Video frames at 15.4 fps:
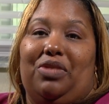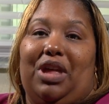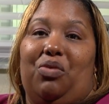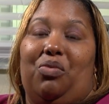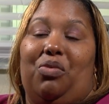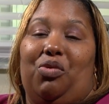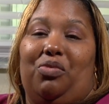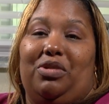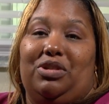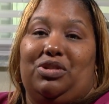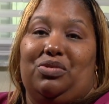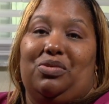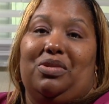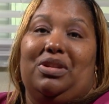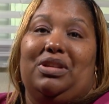that what we're
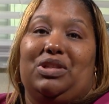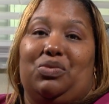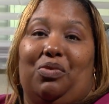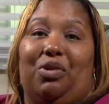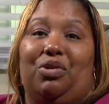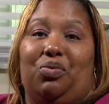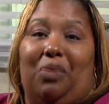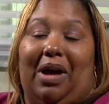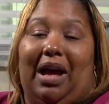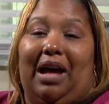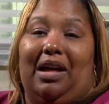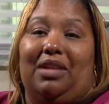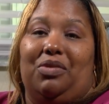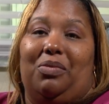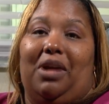doing is
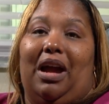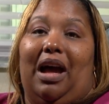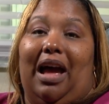worthwhile and we're